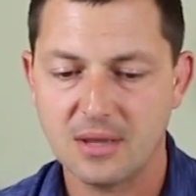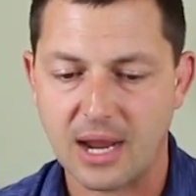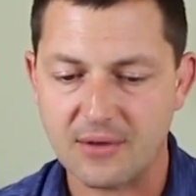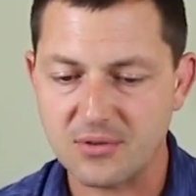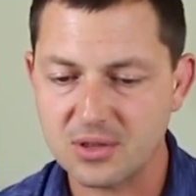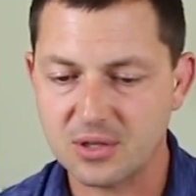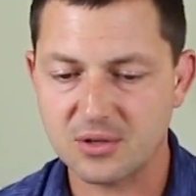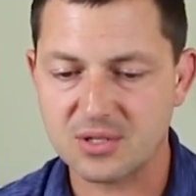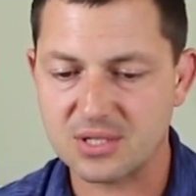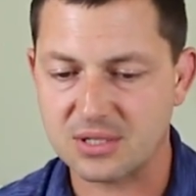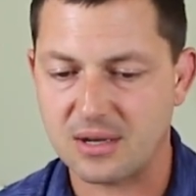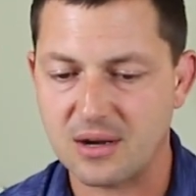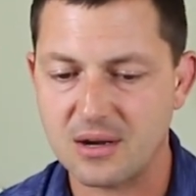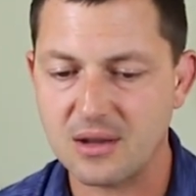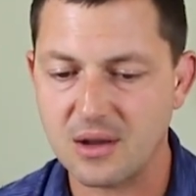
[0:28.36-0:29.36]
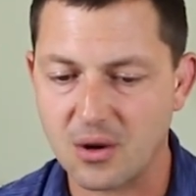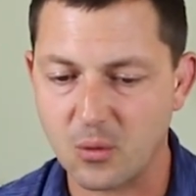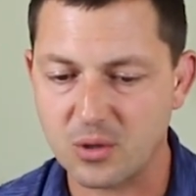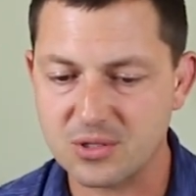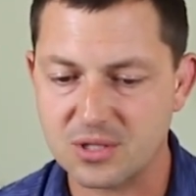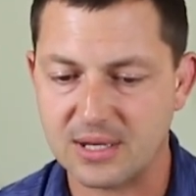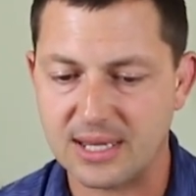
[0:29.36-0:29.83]
Every little scenario,
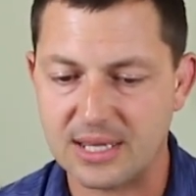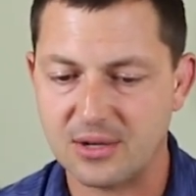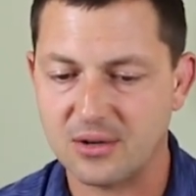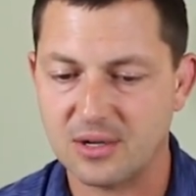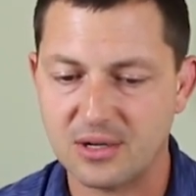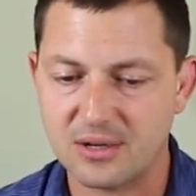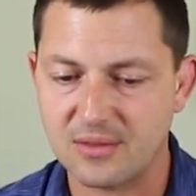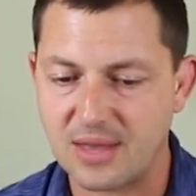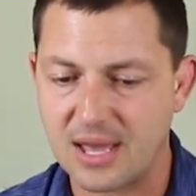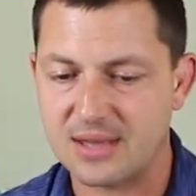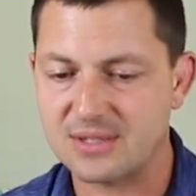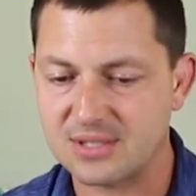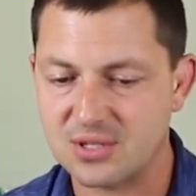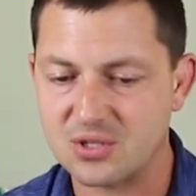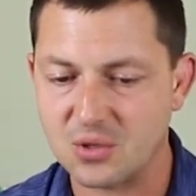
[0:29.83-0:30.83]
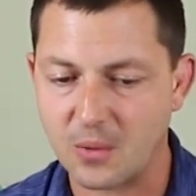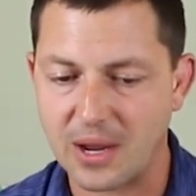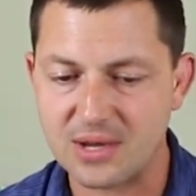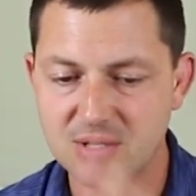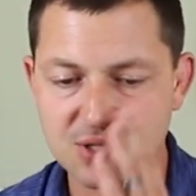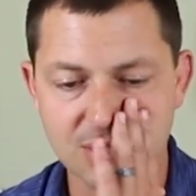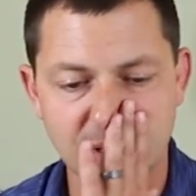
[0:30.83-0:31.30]
I want you to enter into that
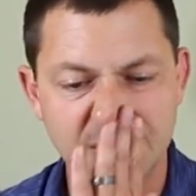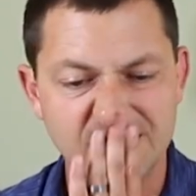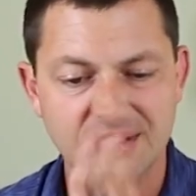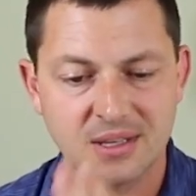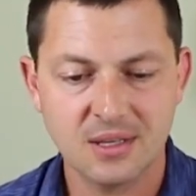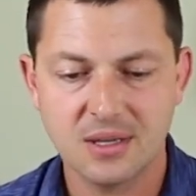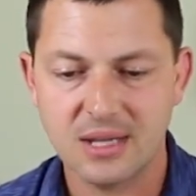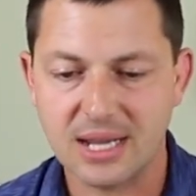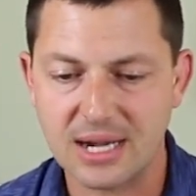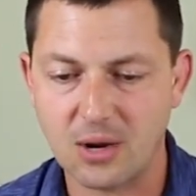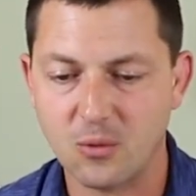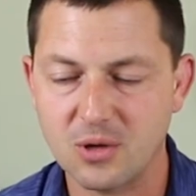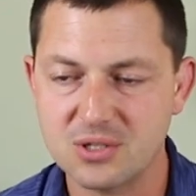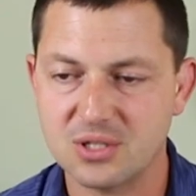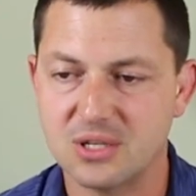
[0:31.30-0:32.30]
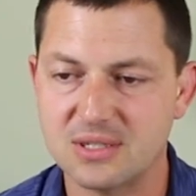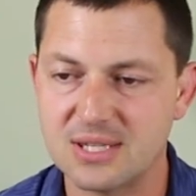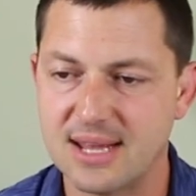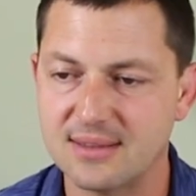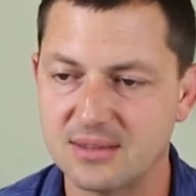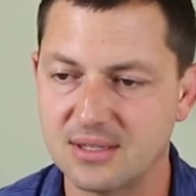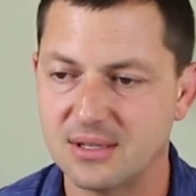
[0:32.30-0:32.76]
situation and I want you to
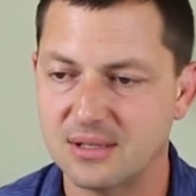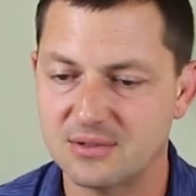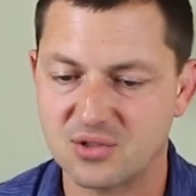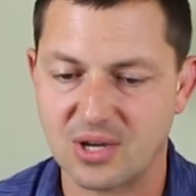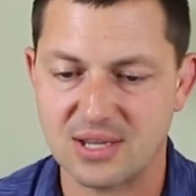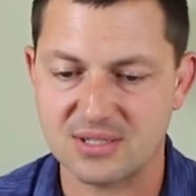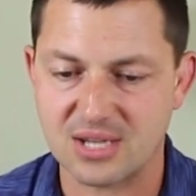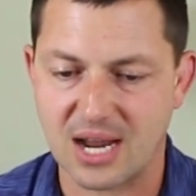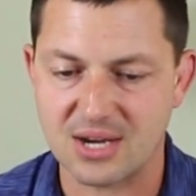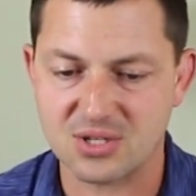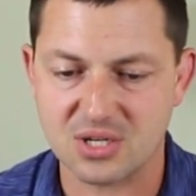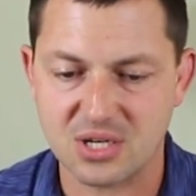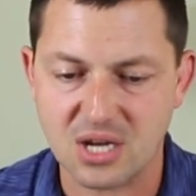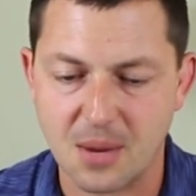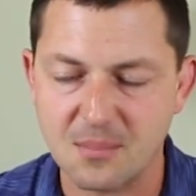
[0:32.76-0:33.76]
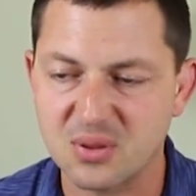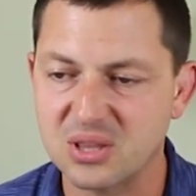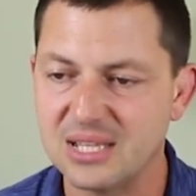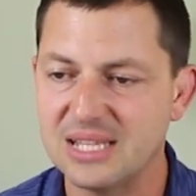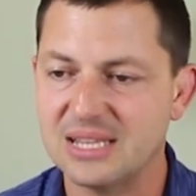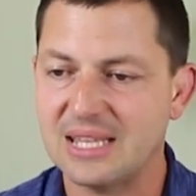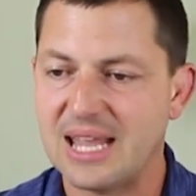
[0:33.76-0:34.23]
take the transaction
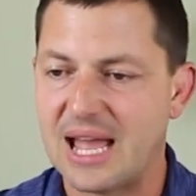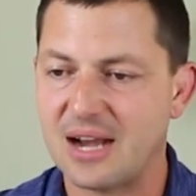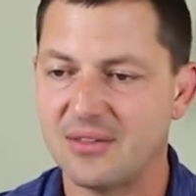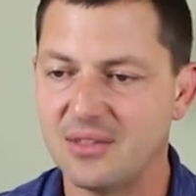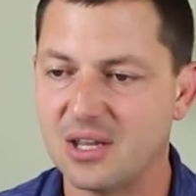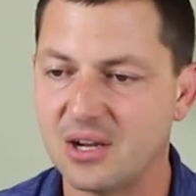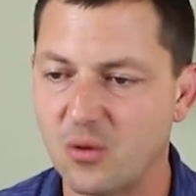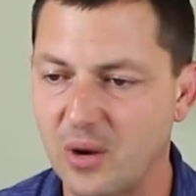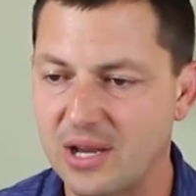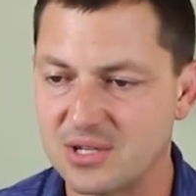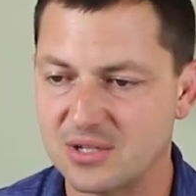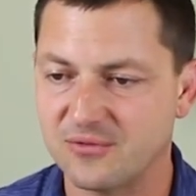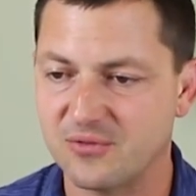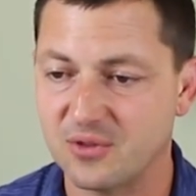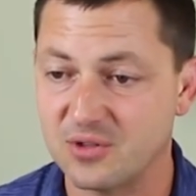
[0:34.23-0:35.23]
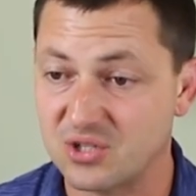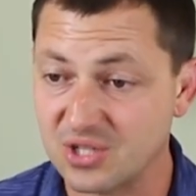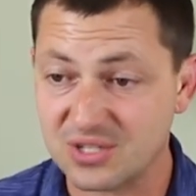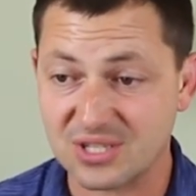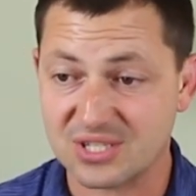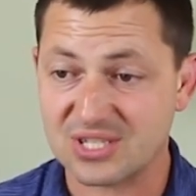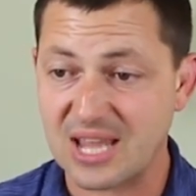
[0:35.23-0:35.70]
completely out of the equation for
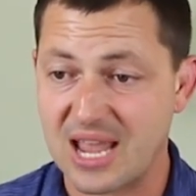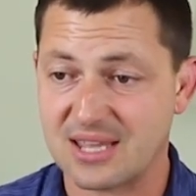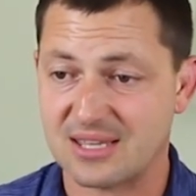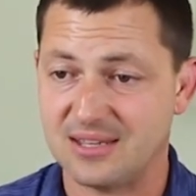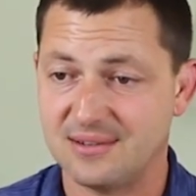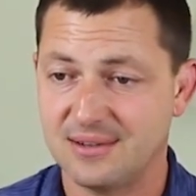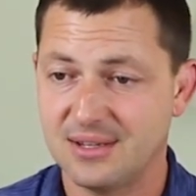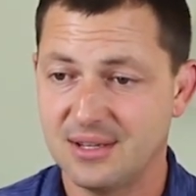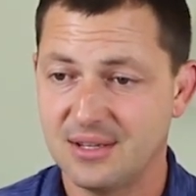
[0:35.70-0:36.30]
just a second.